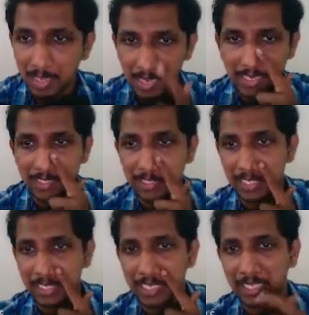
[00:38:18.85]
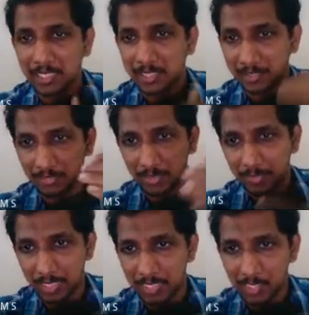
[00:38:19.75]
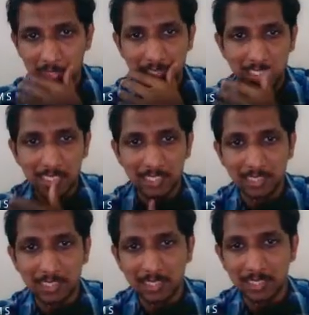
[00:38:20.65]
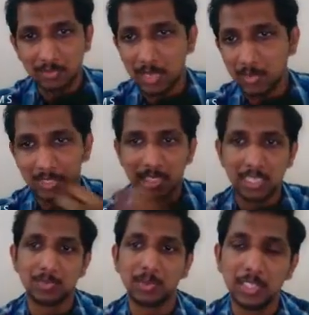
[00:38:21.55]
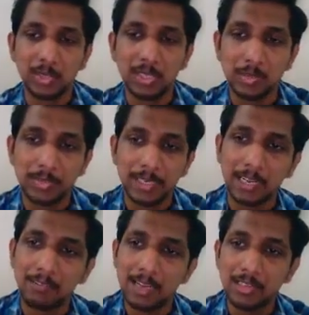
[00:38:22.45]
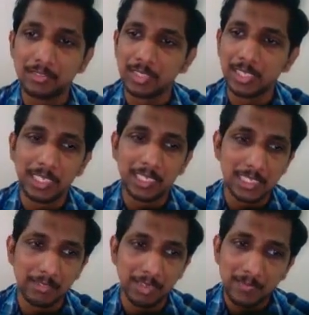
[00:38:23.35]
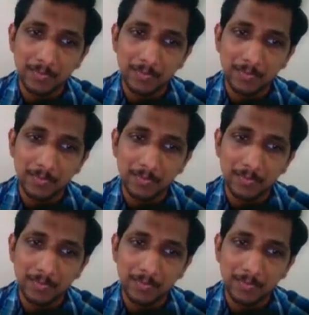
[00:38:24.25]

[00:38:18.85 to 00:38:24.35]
And in the second case, from second equation, this value was corresponding to a numerical value of 387.